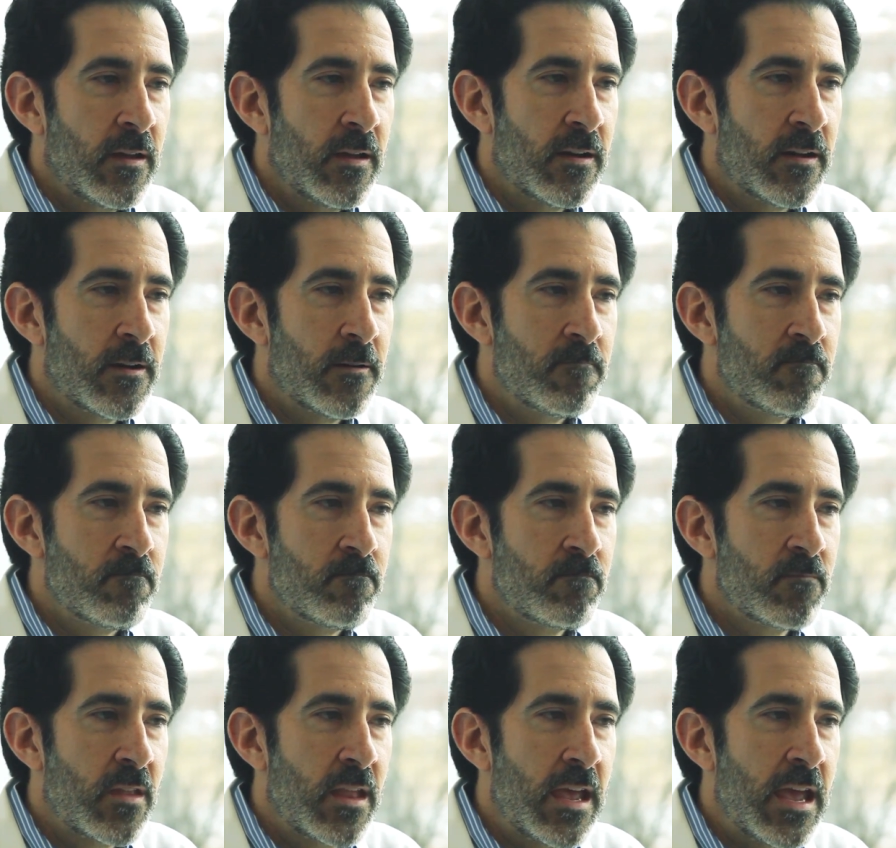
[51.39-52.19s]
And
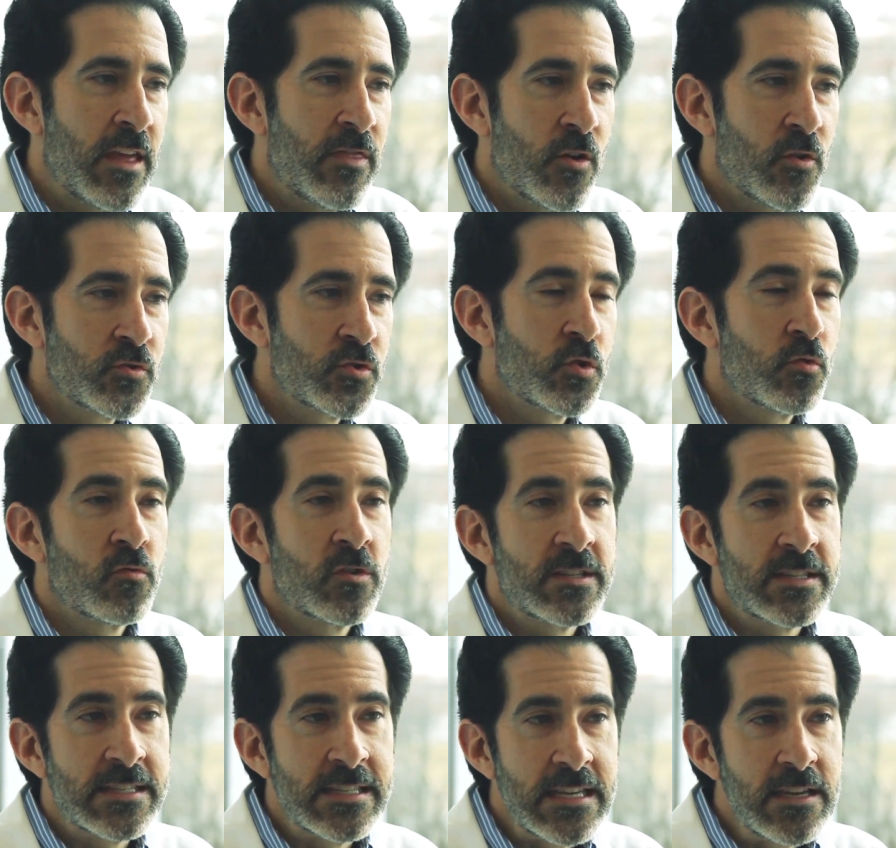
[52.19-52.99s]
those who
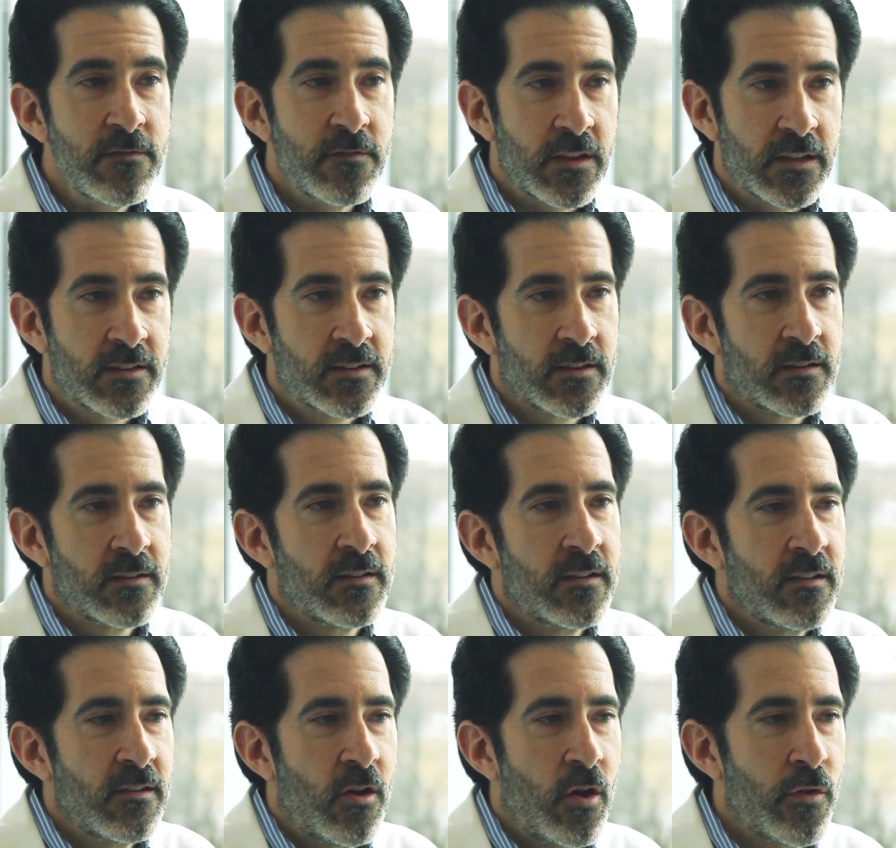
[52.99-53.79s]
receive it,
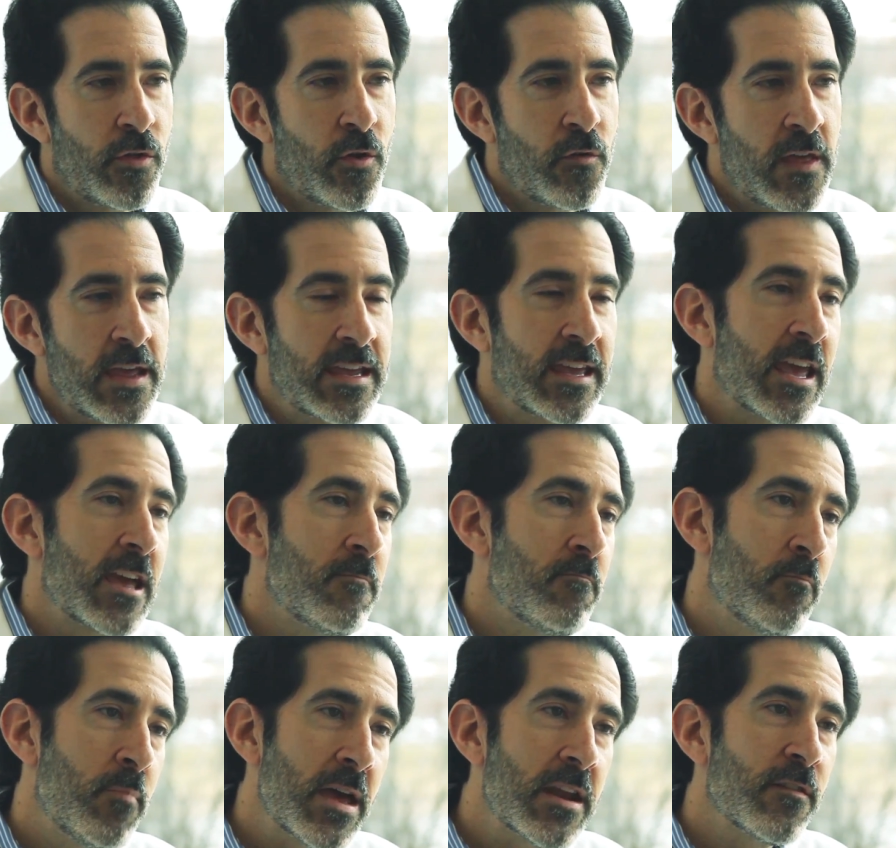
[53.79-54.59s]
although they
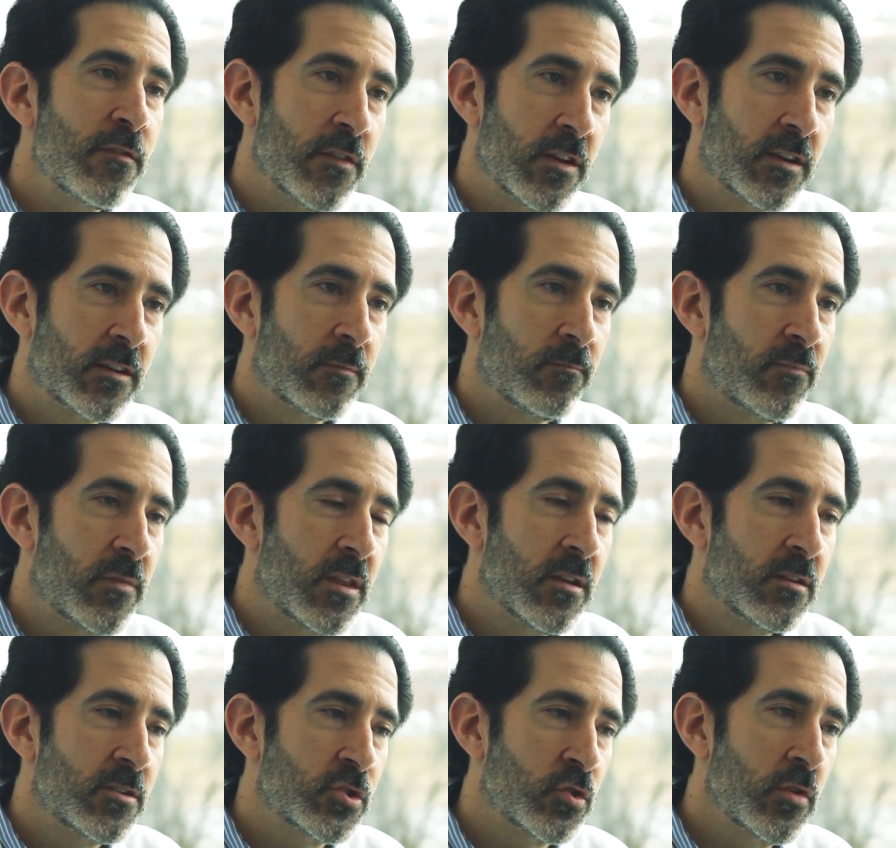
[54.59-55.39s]
can benefit,
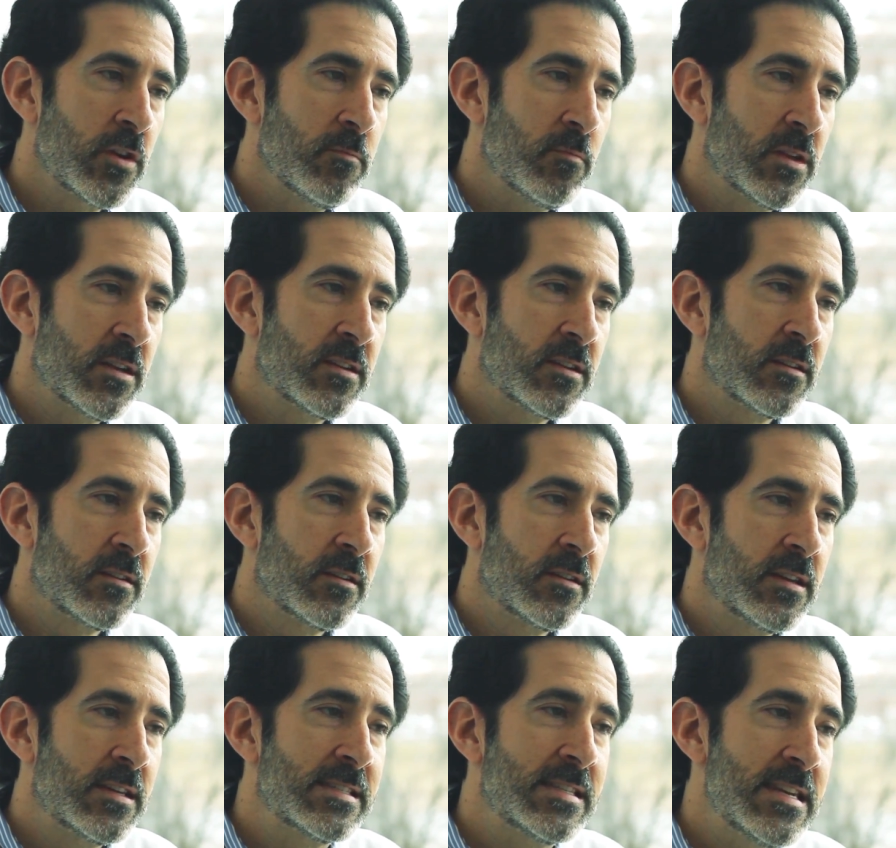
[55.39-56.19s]
the treatment
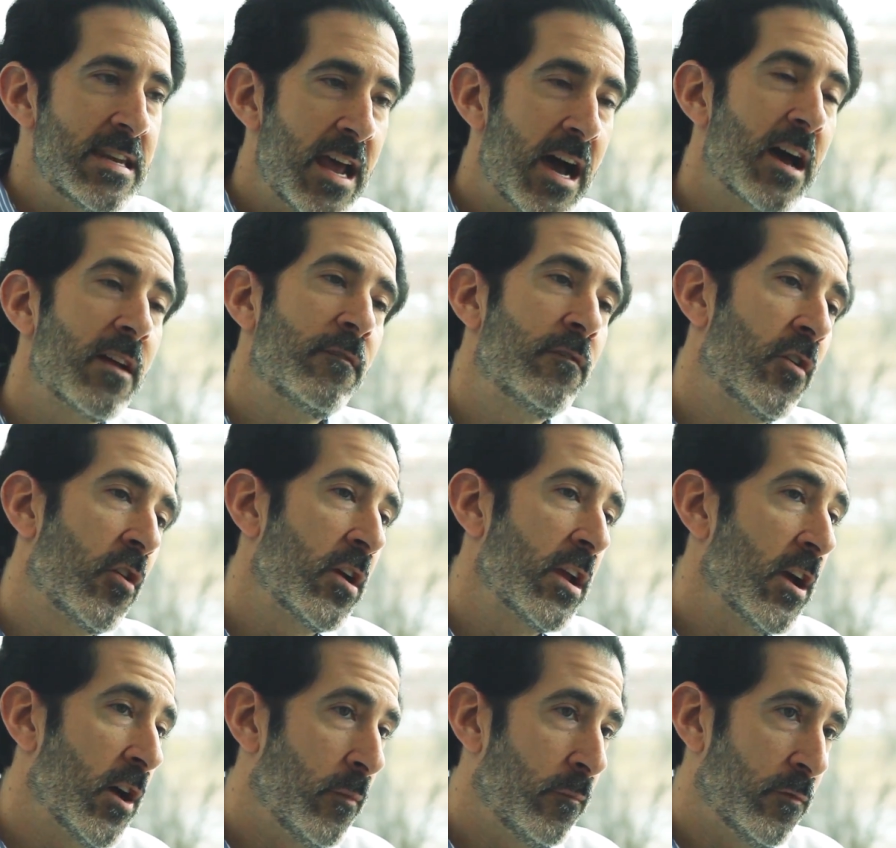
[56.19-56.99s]
is not
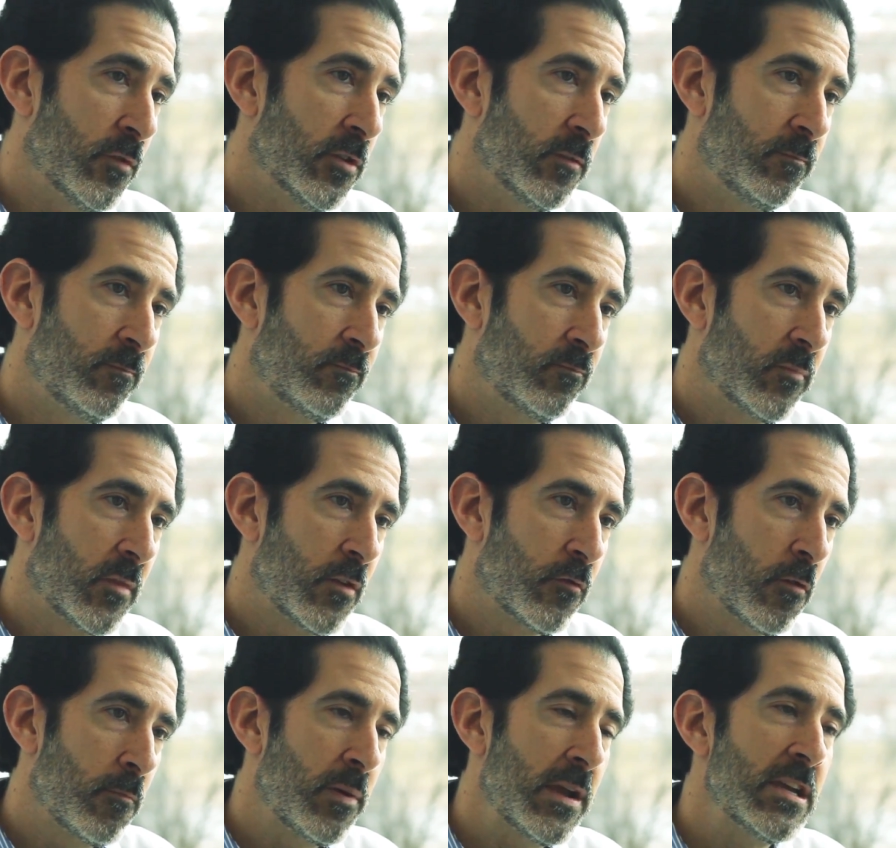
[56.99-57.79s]
very helpful
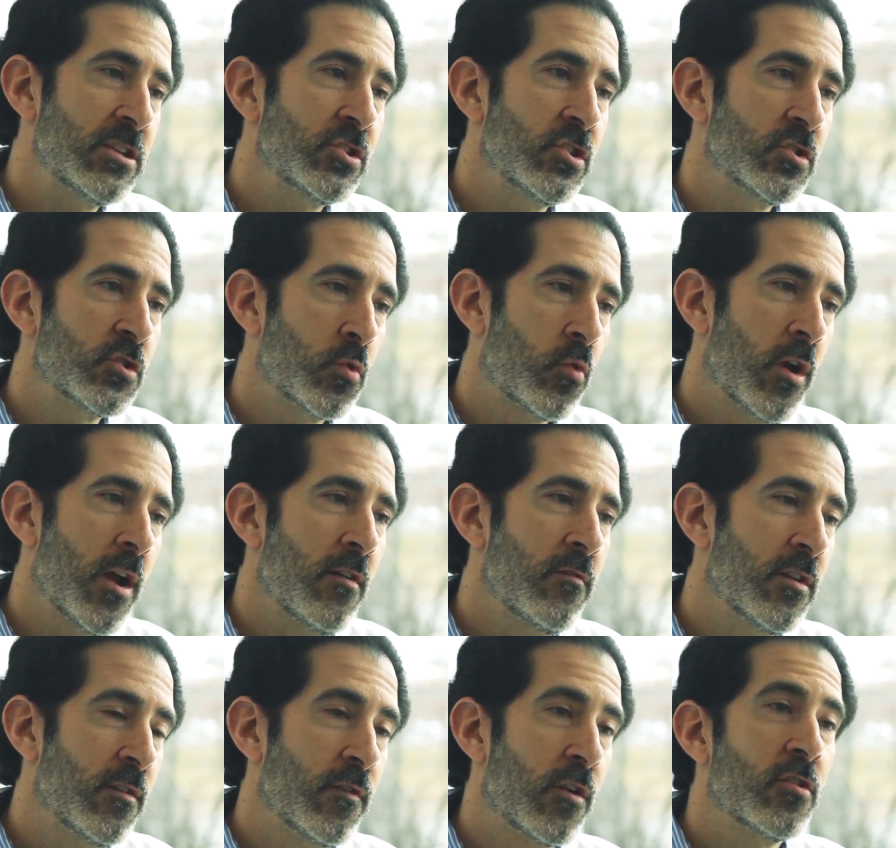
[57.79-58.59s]
for patients who are
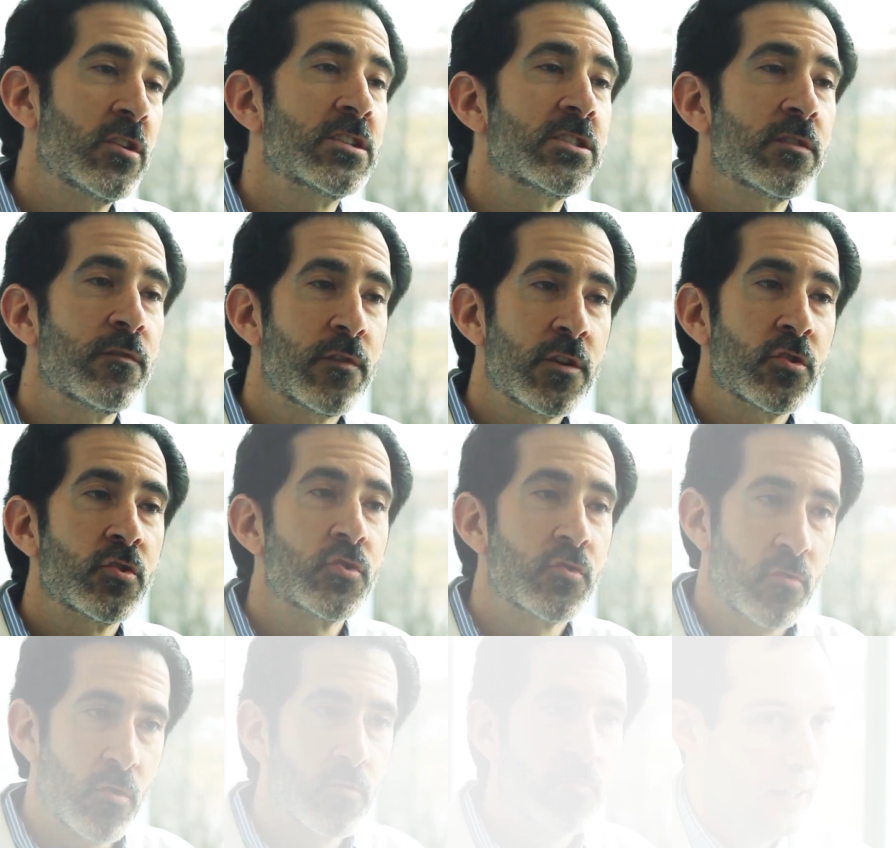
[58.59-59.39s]
having very severe
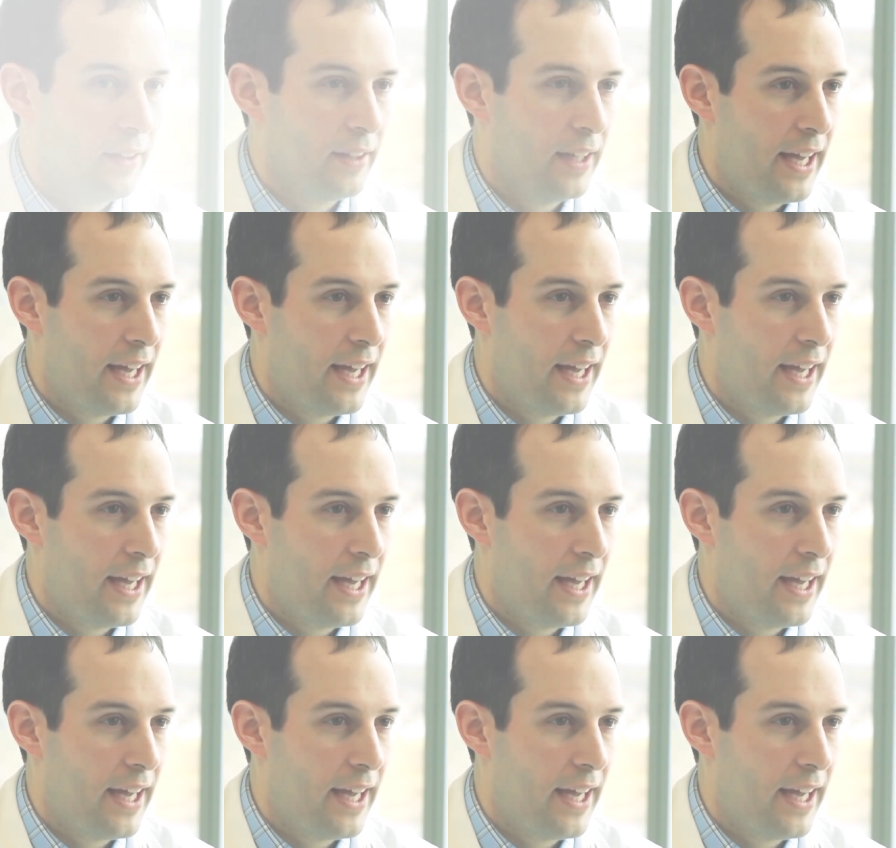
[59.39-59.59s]
strokes.